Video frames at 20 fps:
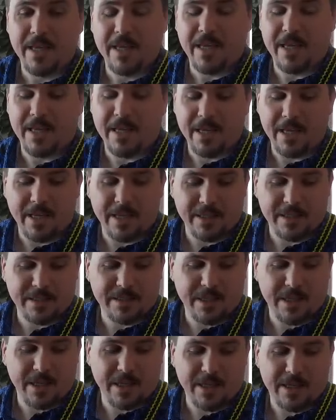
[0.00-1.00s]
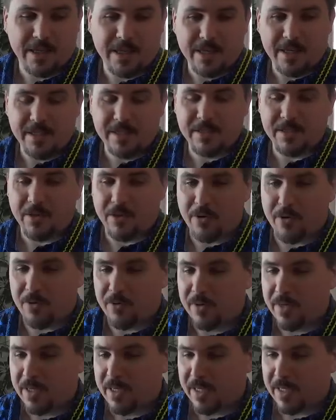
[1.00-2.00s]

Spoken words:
and so